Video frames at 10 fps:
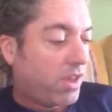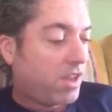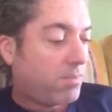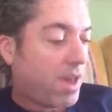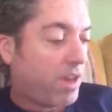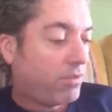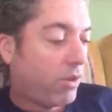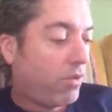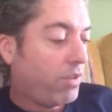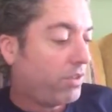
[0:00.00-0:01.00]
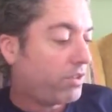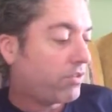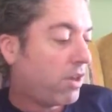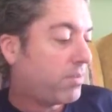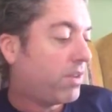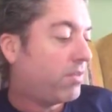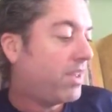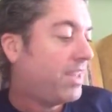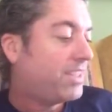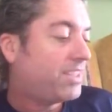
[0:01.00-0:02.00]
in a Pavlovian script of
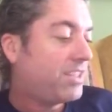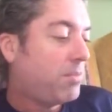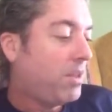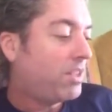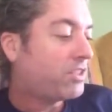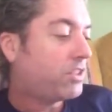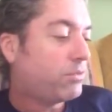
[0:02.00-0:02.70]
stimulus,